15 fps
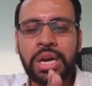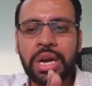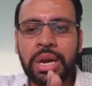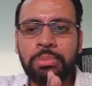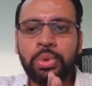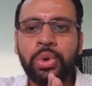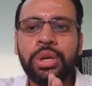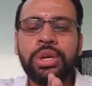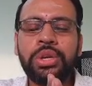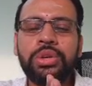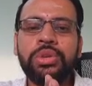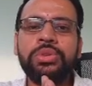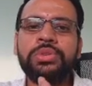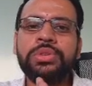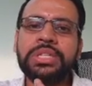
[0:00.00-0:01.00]
I'm going to
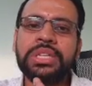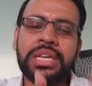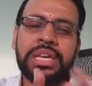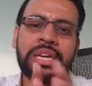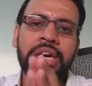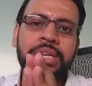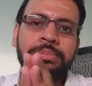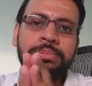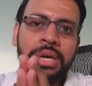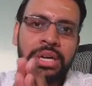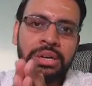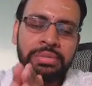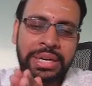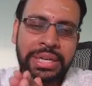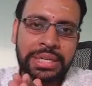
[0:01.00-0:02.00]
use an R
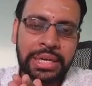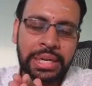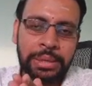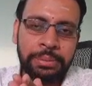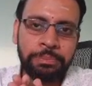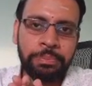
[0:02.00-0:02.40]
bar vector,